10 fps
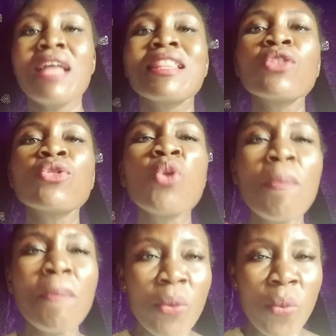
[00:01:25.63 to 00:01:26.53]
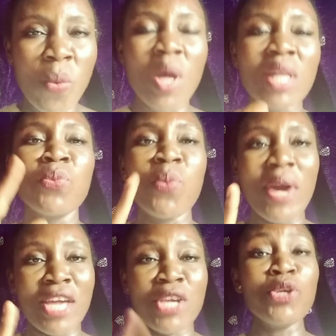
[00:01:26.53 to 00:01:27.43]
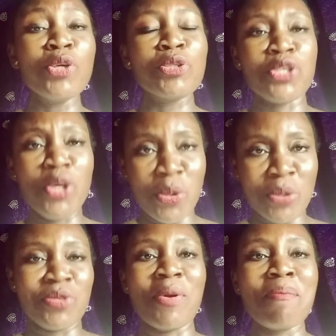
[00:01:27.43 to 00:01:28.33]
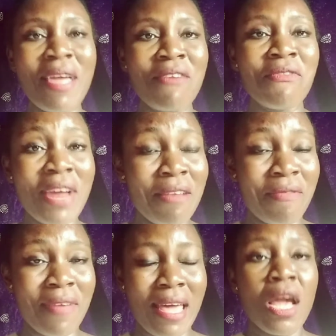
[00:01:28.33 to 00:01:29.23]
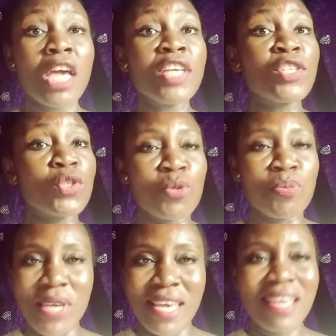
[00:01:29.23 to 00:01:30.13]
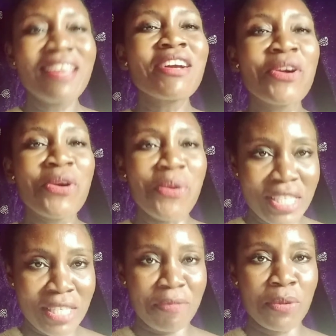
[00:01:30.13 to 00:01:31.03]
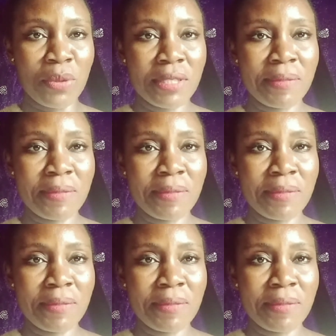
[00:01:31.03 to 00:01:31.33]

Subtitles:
The number one way you should remain relevant is to be grateful.